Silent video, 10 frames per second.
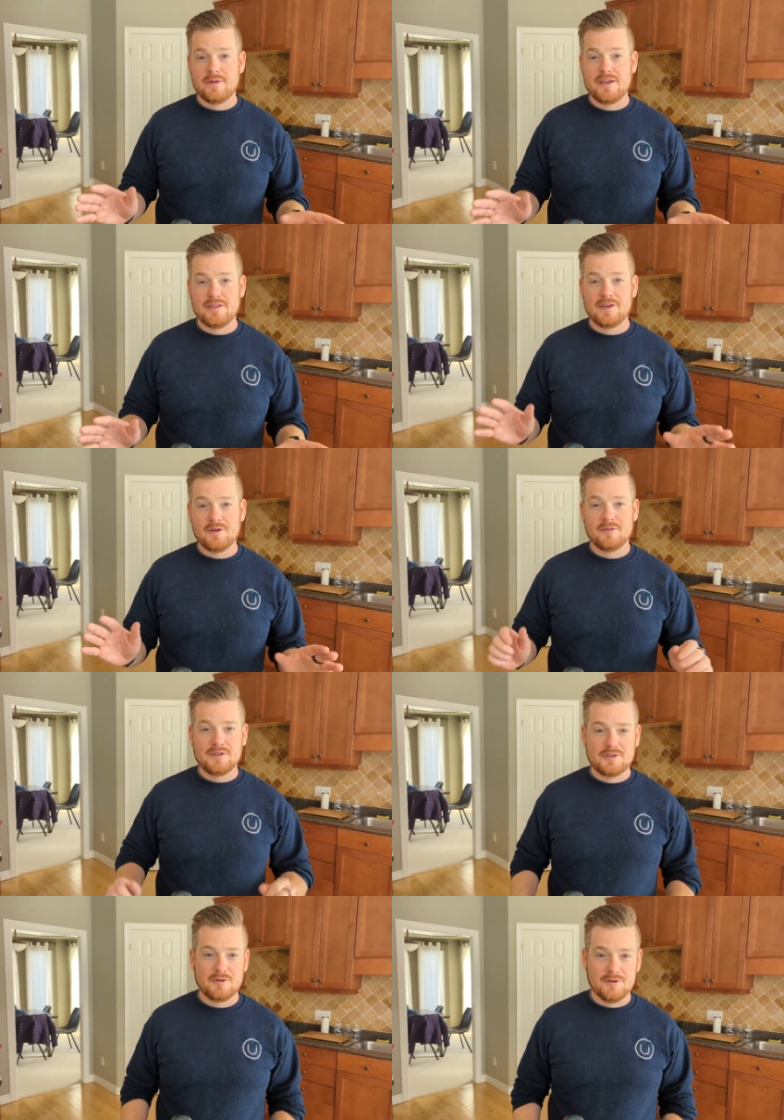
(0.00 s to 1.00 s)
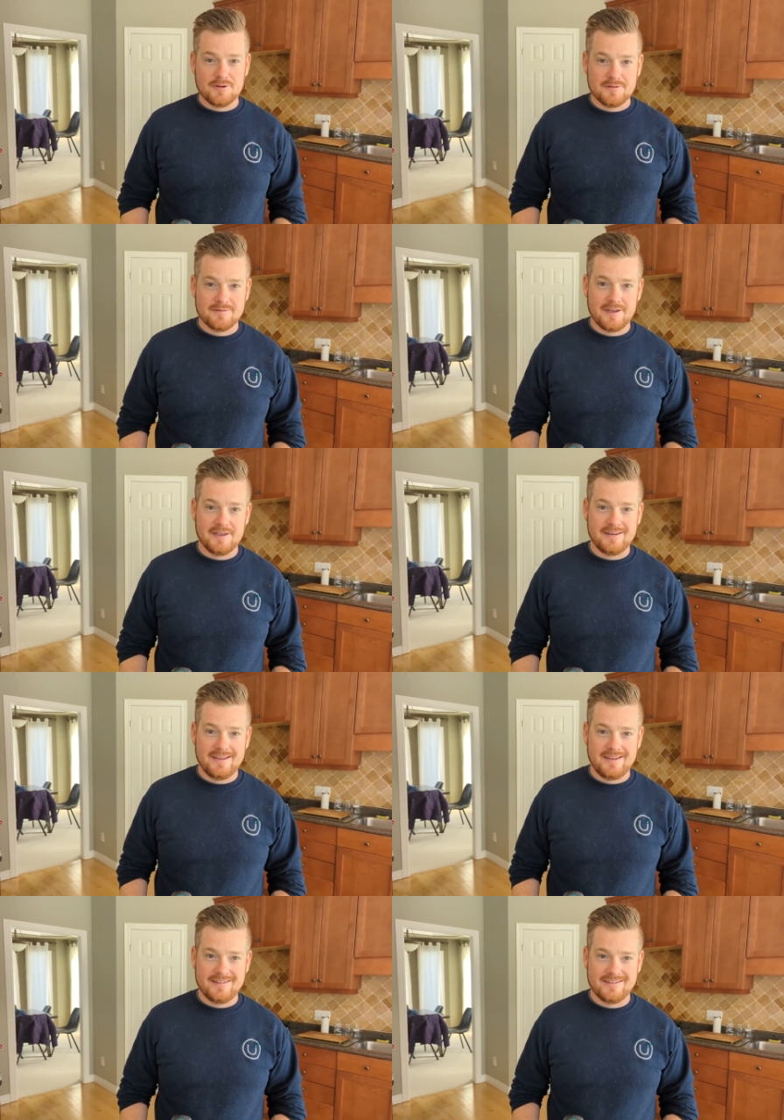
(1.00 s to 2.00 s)
be the only tool that you
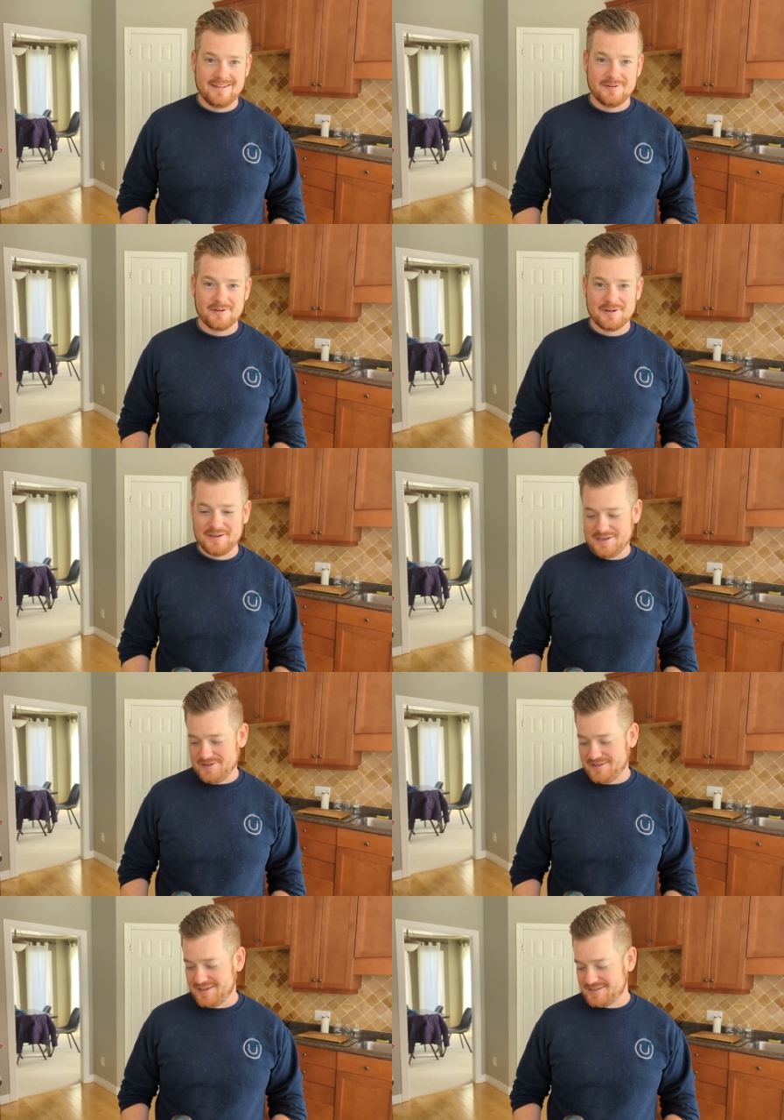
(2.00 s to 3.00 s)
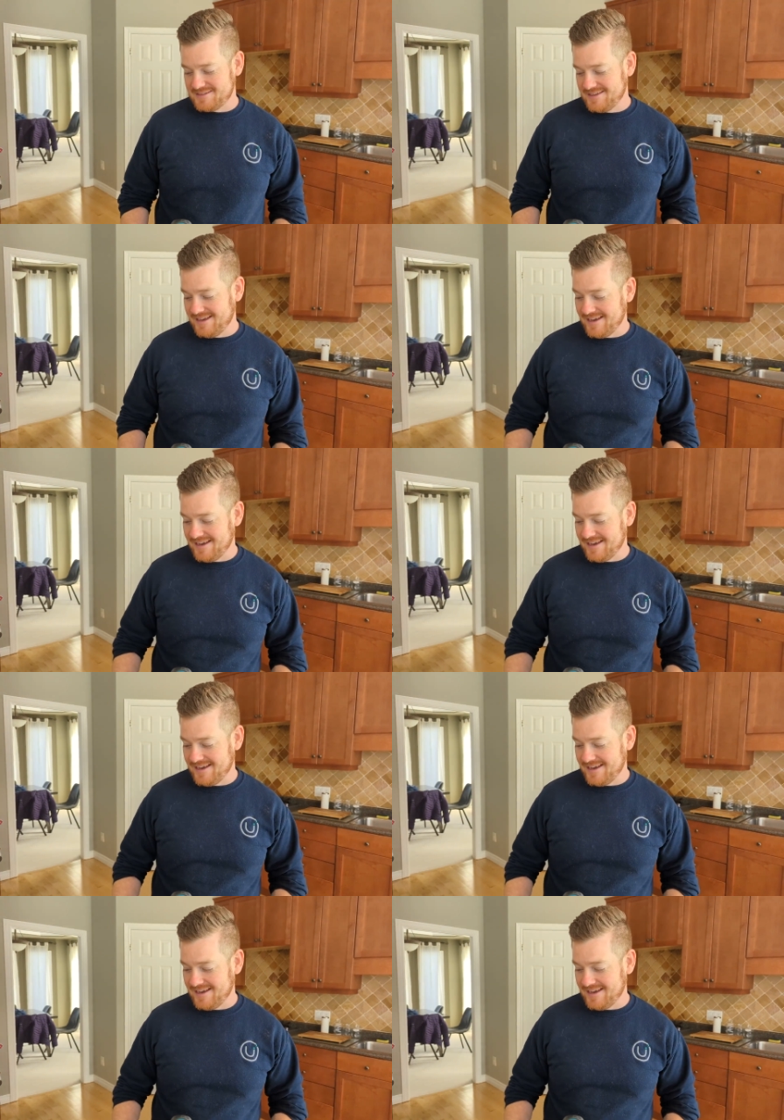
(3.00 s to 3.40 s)
need in order to do this.